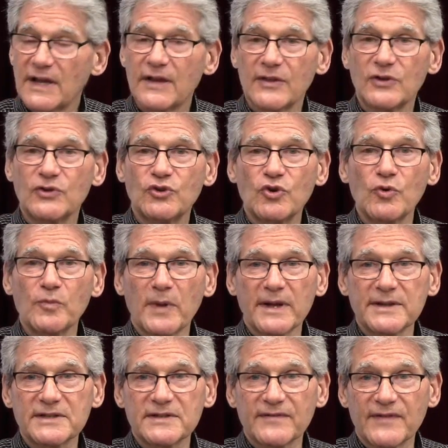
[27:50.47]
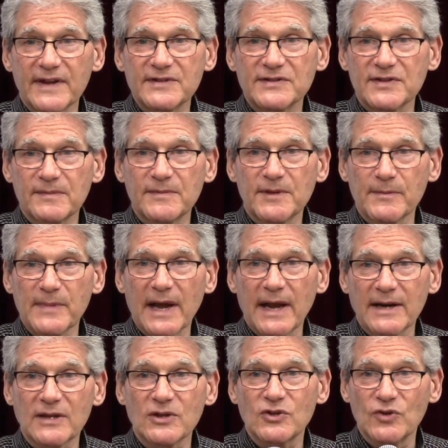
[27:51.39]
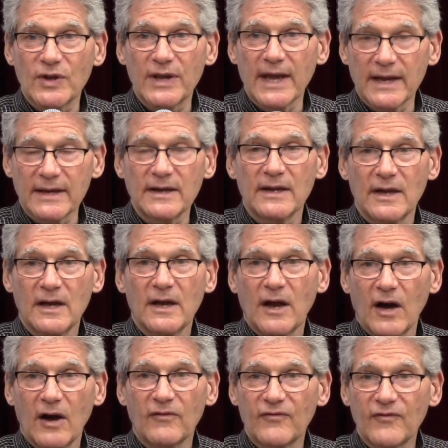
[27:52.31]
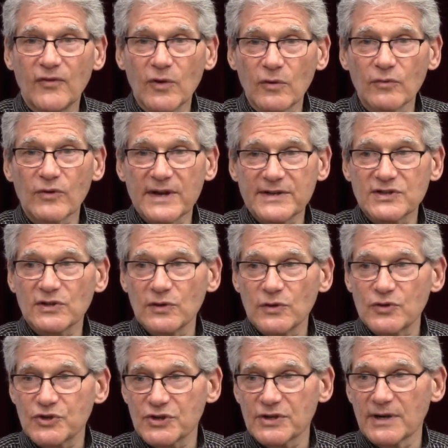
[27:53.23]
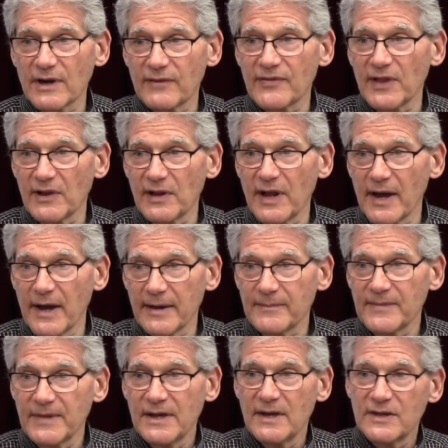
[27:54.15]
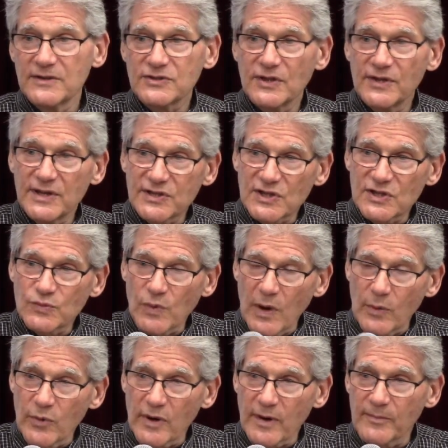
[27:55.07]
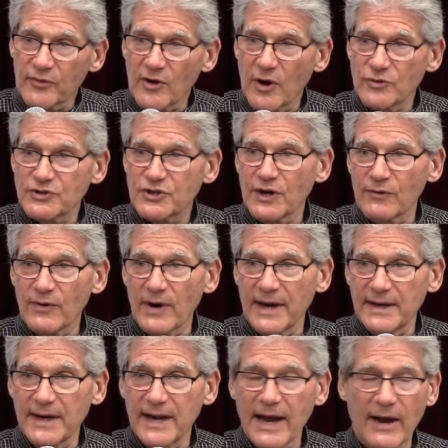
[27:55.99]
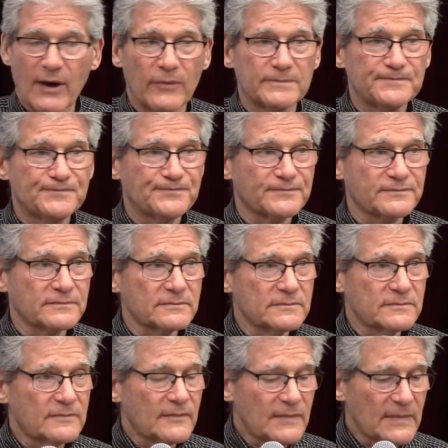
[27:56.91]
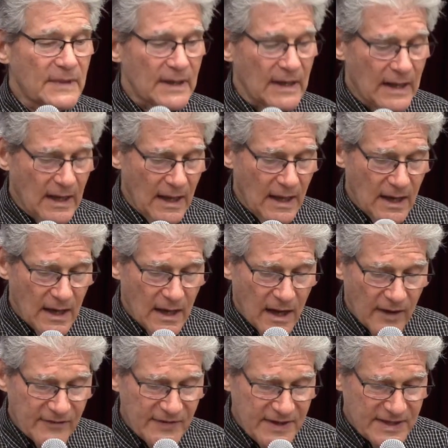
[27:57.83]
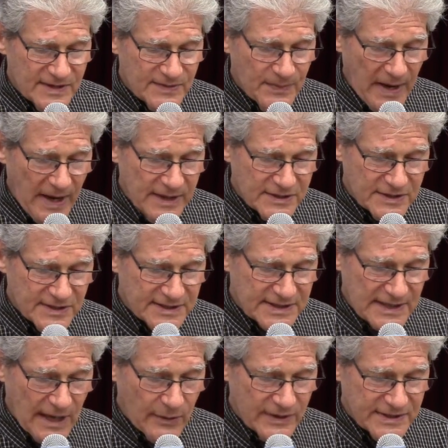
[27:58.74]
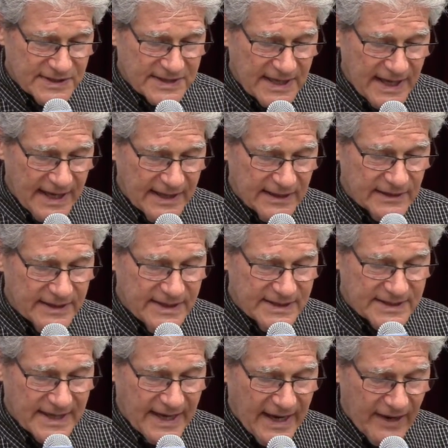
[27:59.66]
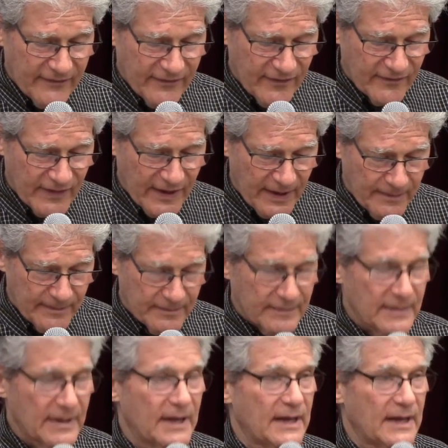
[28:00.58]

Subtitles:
the 2 months of asymptomatic, you get a full resolution of the Lyme. So this is what we're approaching right now. Of these patients, I would say at least half of them